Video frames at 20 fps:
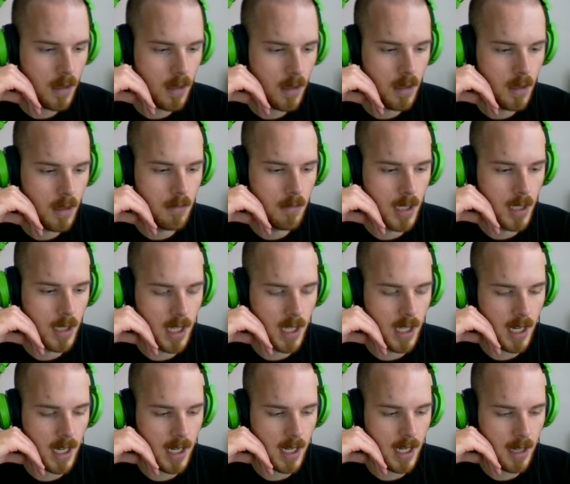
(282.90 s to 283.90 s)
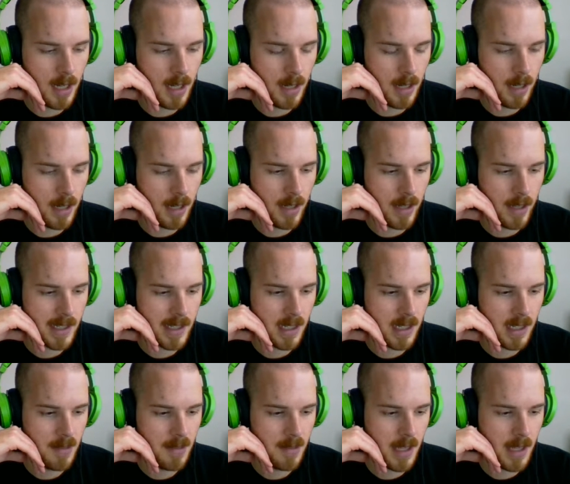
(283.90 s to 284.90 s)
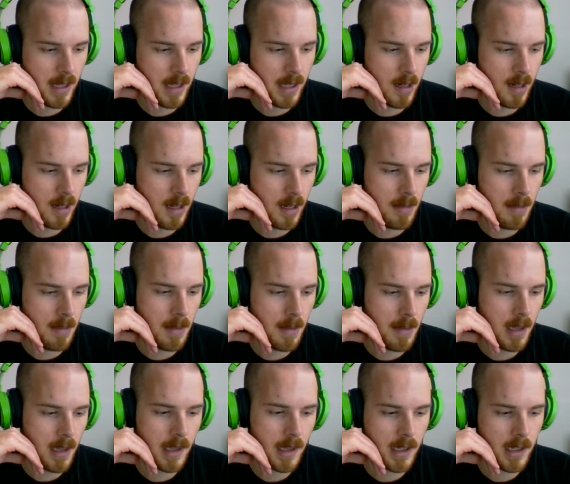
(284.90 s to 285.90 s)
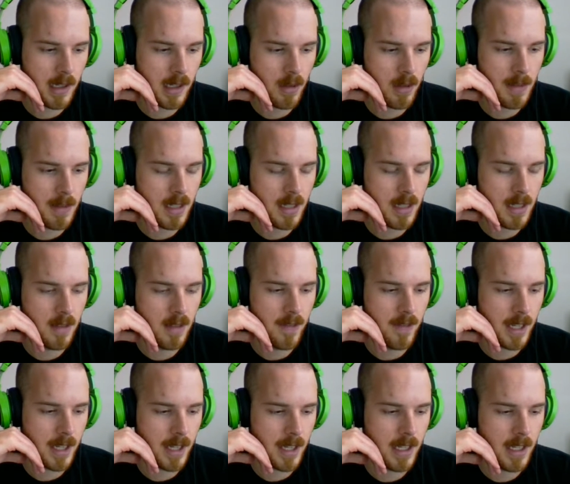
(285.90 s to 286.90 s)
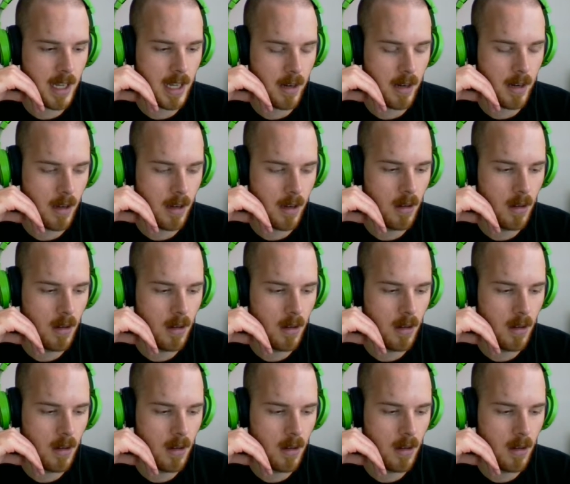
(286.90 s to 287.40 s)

But I know that's gonna be in there, and maybe like a new special infected. I don't know.